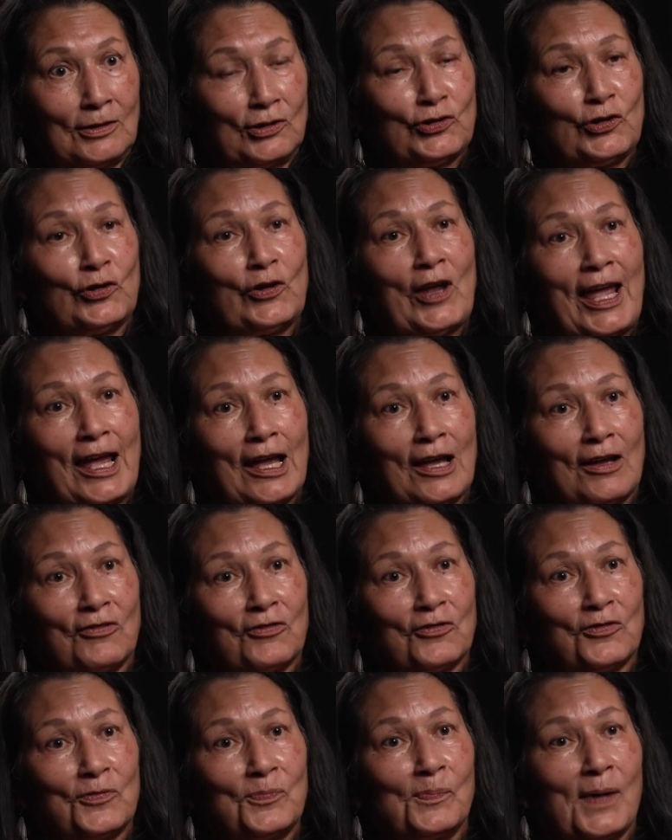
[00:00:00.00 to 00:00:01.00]
to
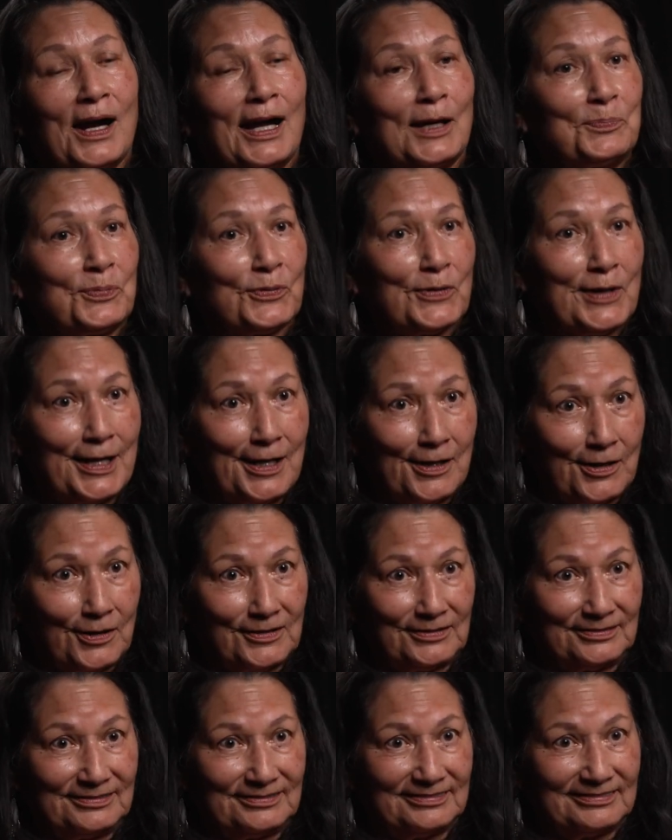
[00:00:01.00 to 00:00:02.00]
have my prayer
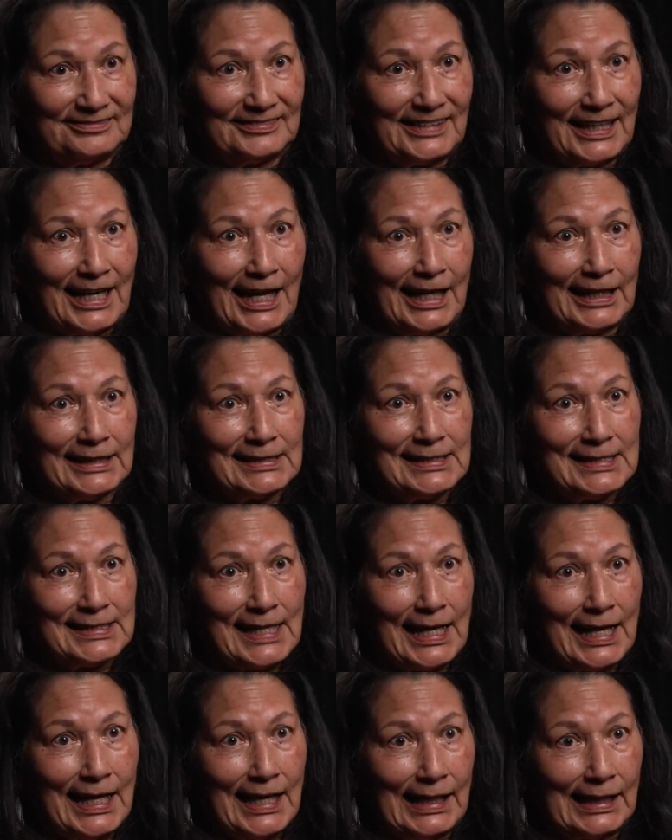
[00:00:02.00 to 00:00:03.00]
that I can
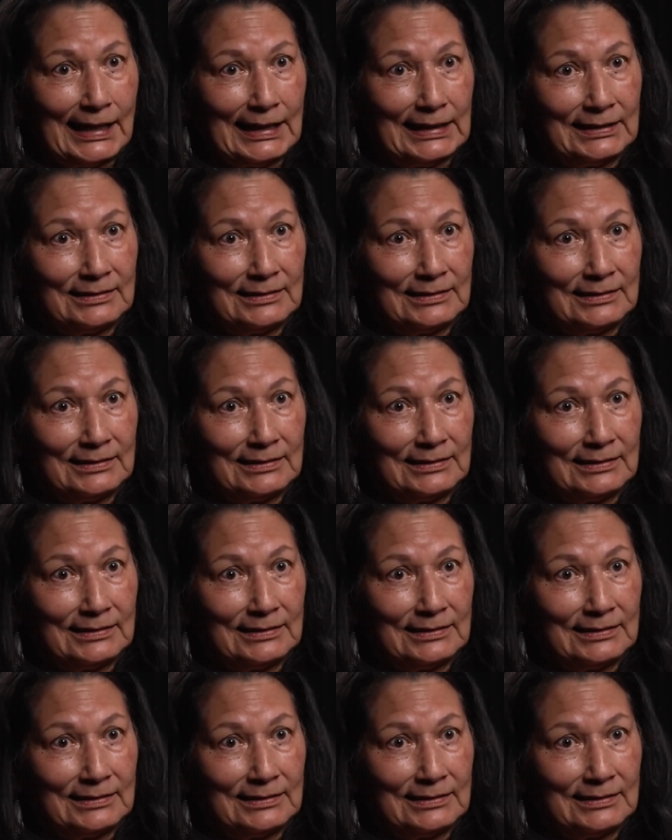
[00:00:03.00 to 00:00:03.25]
say